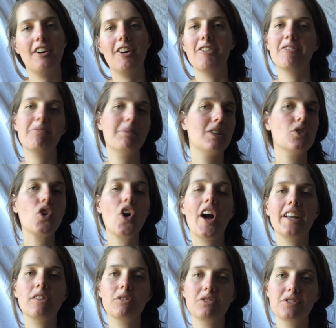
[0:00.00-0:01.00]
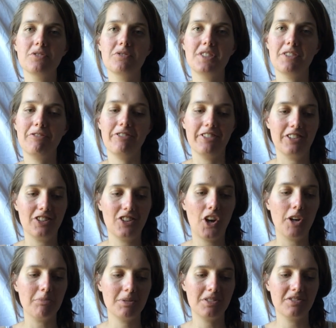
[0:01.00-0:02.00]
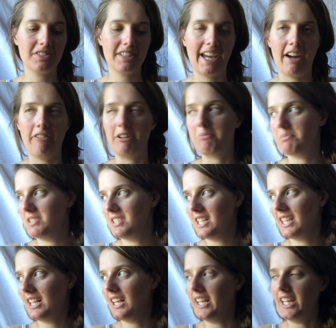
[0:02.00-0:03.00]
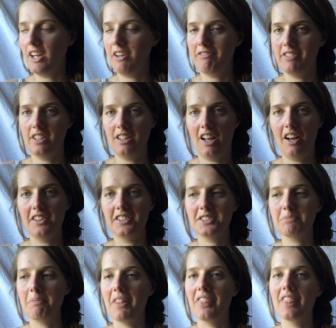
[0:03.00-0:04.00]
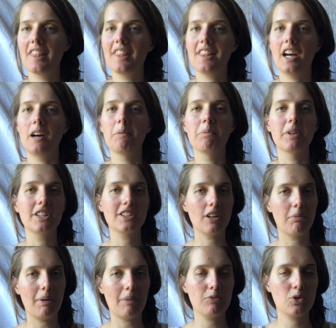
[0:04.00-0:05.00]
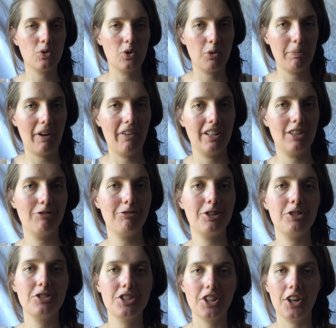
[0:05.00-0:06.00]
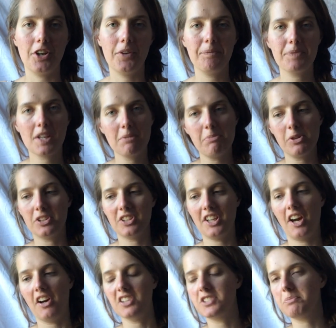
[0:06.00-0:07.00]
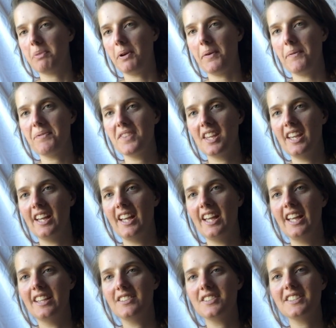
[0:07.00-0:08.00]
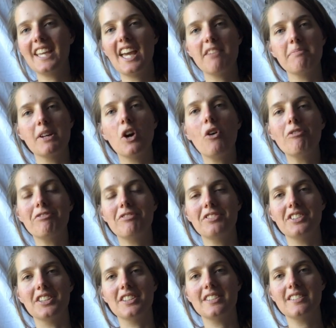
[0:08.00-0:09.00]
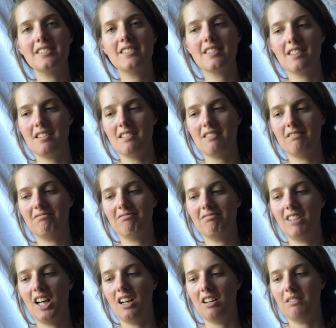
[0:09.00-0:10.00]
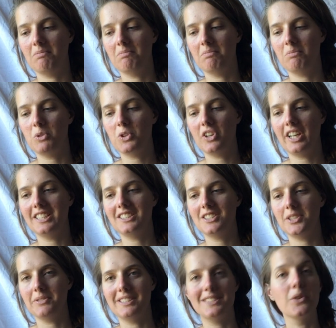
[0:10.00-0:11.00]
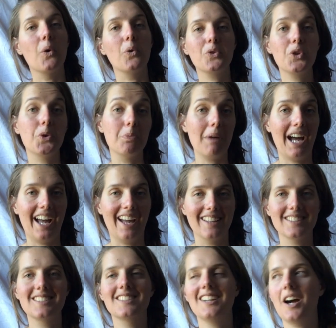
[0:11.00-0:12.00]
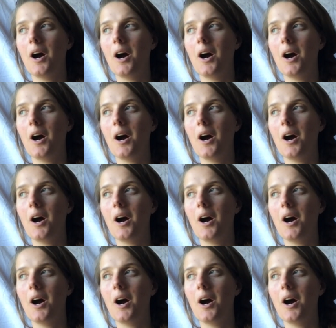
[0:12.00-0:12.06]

I've been trying lots of different types of scouring, particularly over the last month, which I'll perhaps talk about in a future podcast, but just gave me confidence that what I do is not too bad,